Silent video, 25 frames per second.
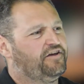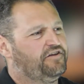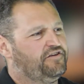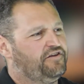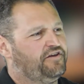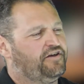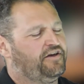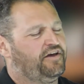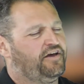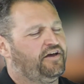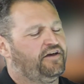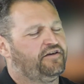
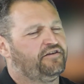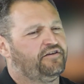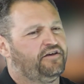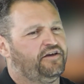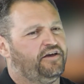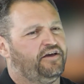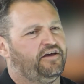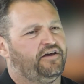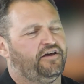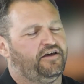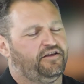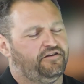Yeah,
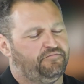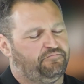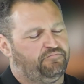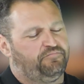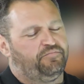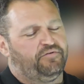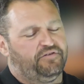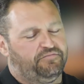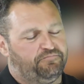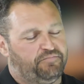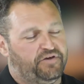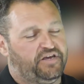yeah,
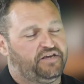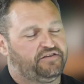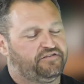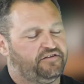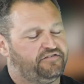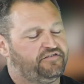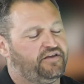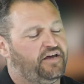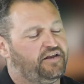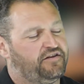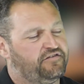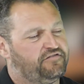and being
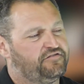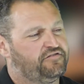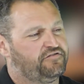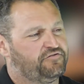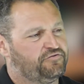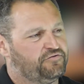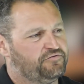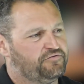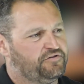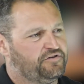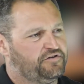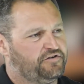that is
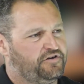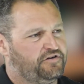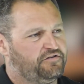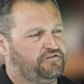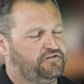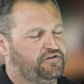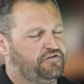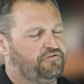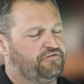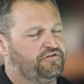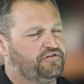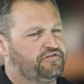your,
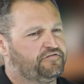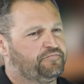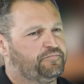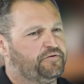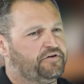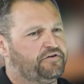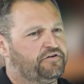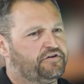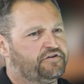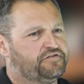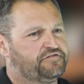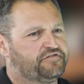your
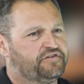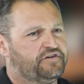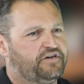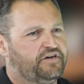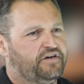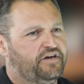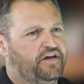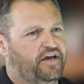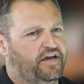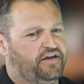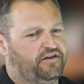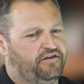experience
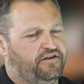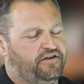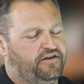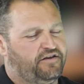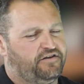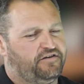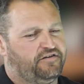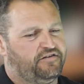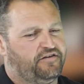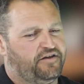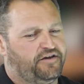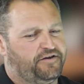
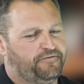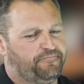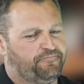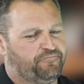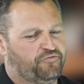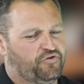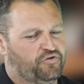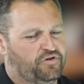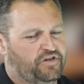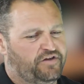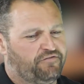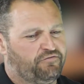and
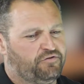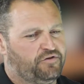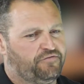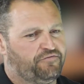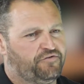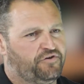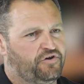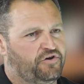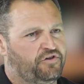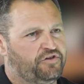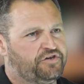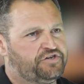your level of
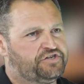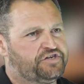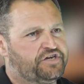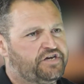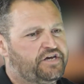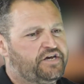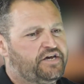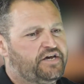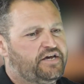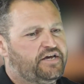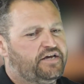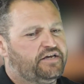knowledge,
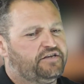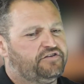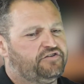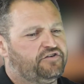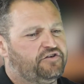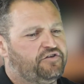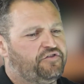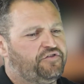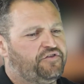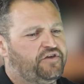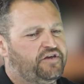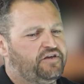do
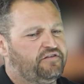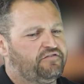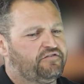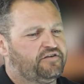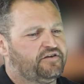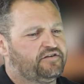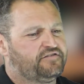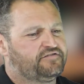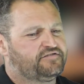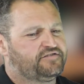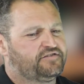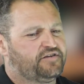you think
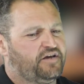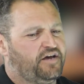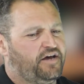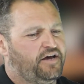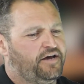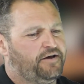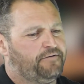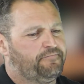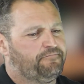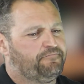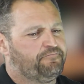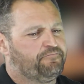that,
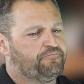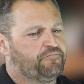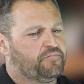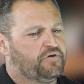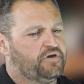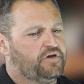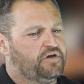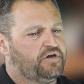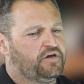and